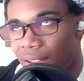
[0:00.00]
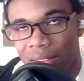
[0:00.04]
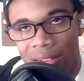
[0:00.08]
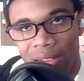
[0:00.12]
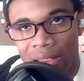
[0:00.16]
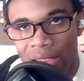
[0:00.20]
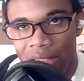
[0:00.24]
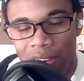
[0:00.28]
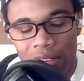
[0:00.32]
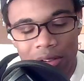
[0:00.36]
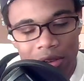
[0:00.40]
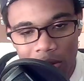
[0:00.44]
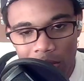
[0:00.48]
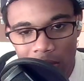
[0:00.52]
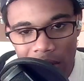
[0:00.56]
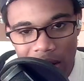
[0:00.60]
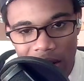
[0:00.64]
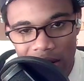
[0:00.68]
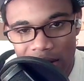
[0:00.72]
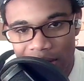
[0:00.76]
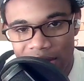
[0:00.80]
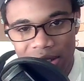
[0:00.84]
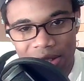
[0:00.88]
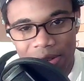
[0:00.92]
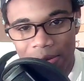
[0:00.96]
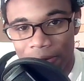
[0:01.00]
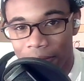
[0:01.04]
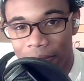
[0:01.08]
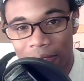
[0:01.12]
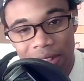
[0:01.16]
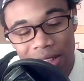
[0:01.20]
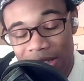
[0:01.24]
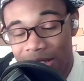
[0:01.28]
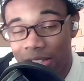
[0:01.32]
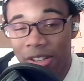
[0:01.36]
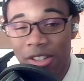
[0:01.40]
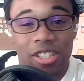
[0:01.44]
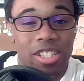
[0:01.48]
I don't know where, just
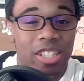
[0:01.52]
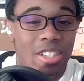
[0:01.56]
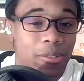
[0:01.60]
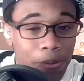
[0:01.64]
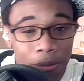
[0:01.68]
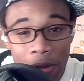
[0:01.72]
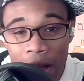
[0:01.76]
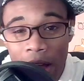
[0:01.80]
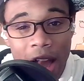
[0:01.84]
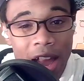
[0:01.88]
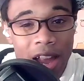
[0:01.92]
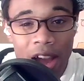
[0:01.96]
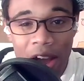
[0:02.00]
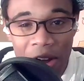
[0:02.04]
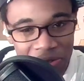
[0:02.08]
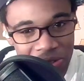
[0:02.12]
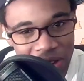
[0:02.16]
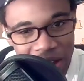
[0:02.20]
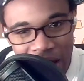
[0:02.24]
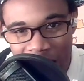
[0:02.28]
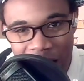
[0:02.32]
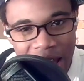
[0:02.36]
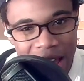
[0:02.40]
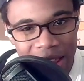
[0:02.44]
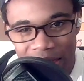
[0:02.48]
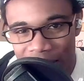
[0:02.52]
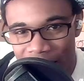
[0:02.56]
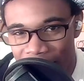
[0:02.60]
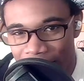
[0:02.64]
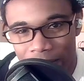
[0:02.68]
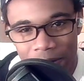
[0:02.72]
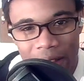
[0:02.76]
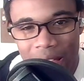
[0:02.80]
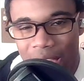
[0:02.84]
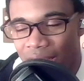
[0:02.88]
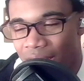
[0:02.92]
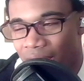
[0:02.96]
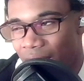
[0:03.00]
fly off the
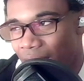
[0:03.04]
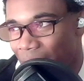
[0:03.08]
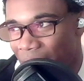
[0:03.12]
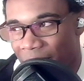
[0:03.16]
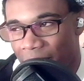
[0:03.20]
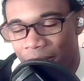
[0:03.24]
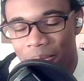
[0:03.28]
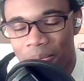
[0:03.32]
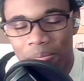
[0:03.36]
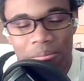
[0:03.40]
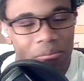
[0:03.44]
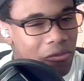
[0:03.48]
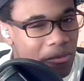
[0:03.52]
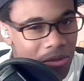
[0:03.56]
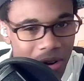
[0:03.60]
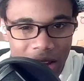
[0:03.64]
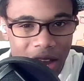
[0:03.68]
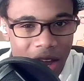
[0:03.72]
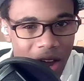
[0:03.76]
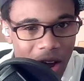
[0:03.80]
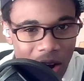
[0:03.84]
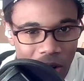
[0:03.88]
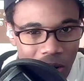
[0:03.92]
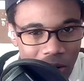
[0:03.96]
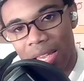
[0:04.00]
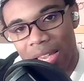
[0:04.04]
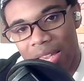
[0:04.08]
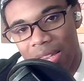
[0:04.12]
island, fly off Rio.